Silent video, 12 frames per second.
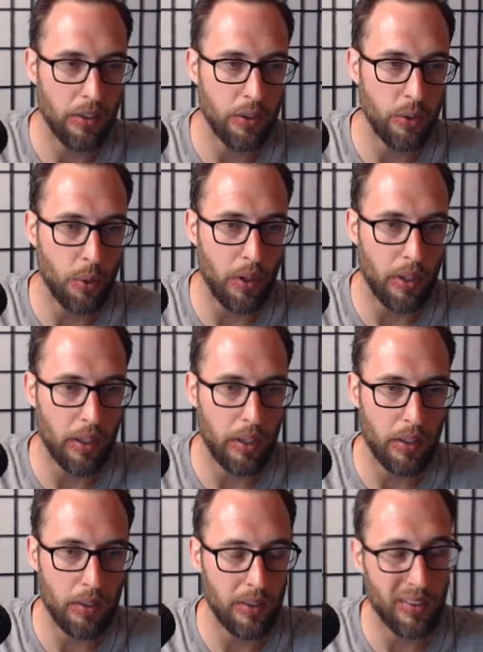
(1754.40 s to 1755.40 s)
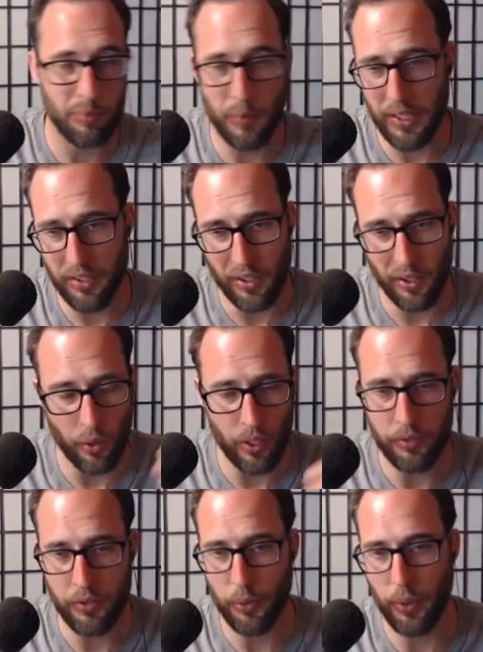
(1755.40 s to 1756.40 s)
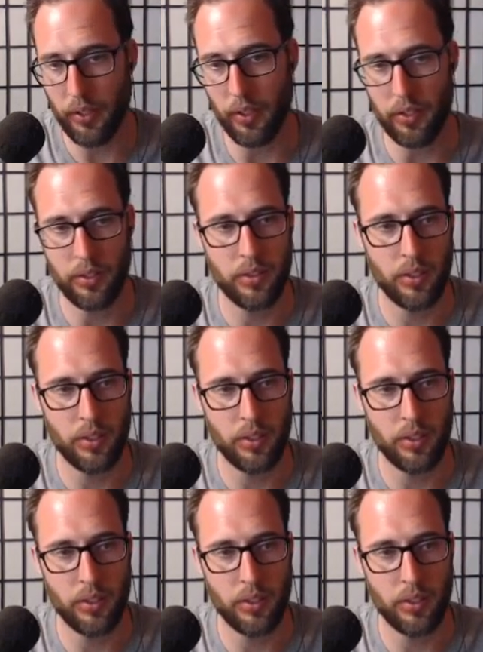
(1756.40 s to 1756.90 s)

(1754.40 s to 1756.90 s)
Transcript: New York, basically all of New England,